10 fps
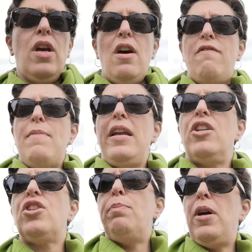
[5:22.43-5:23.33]
and I've
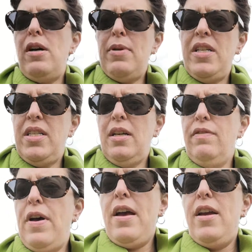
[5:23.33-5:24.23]
managed to buy myself
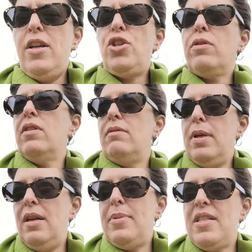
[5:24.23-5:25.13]
a chocolate and
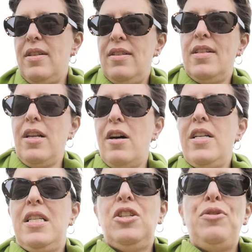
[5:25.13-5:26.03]
peanut butter
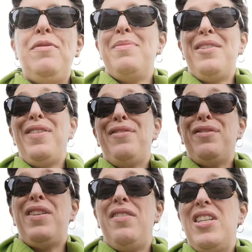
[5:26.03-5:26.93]
slice, two of my favourite
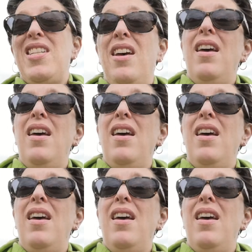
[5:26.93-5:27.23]
flavours,